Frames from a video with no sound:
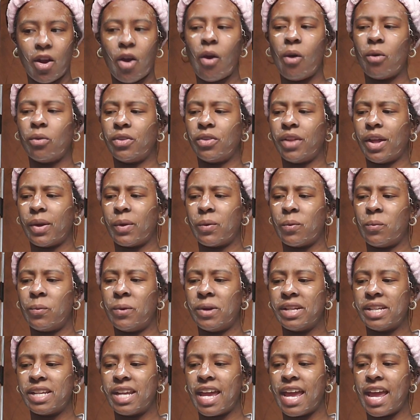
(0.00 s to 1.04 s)
Oh, like
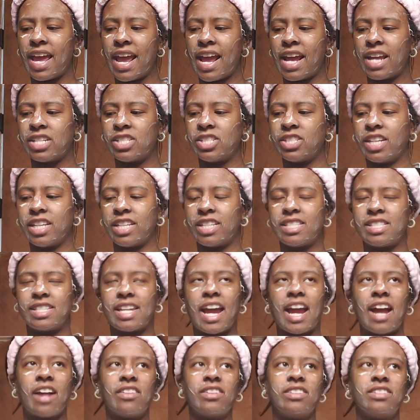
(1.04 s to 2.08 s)
what handshake
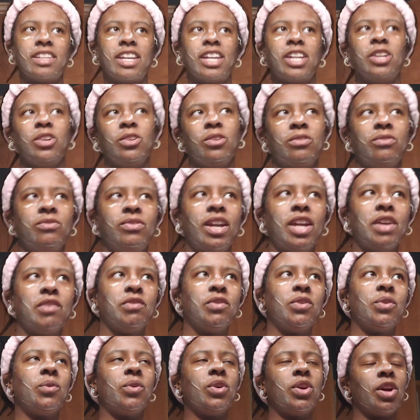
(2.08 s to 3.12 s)
style is like your
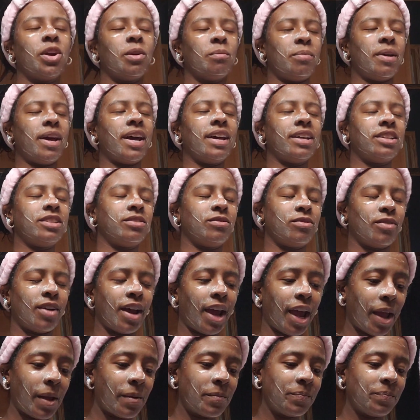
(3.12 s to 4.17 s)
favorite or your best,
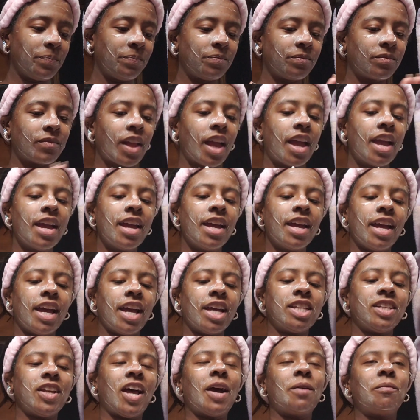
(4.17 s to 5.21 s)
right?
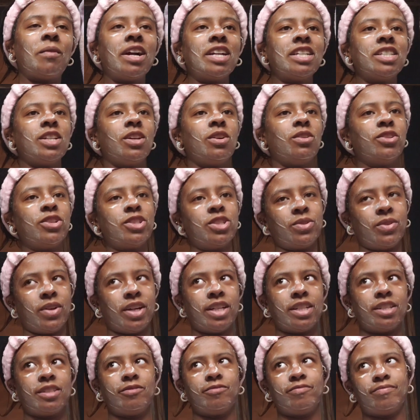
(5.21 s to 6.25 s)
And so I watched the whole short
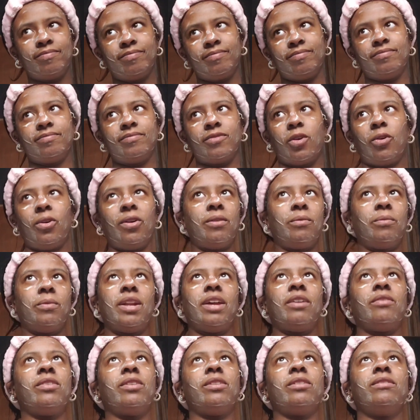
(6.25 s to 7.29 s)
or
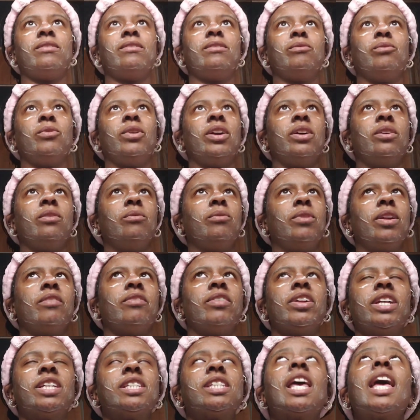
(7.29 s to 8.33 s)
whatever, reel, whatever
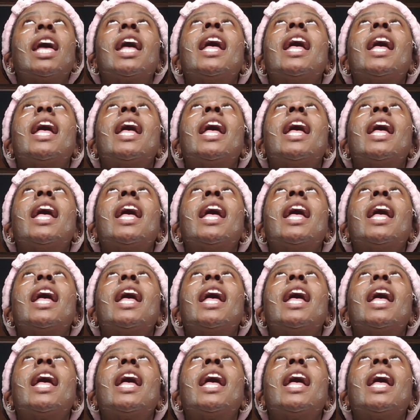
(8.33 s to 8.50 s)
it is.